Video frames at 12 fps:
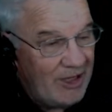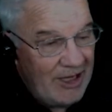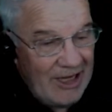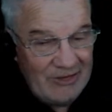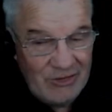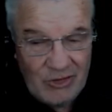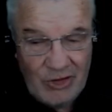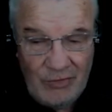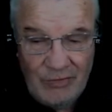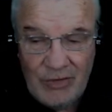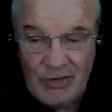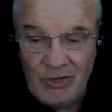and the
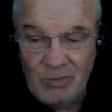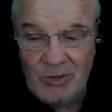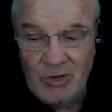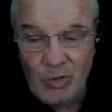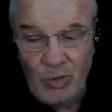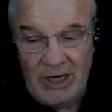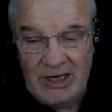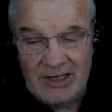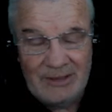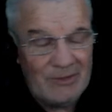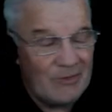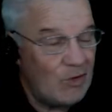difference between
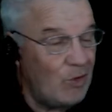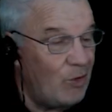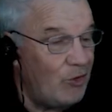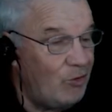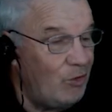them, of course,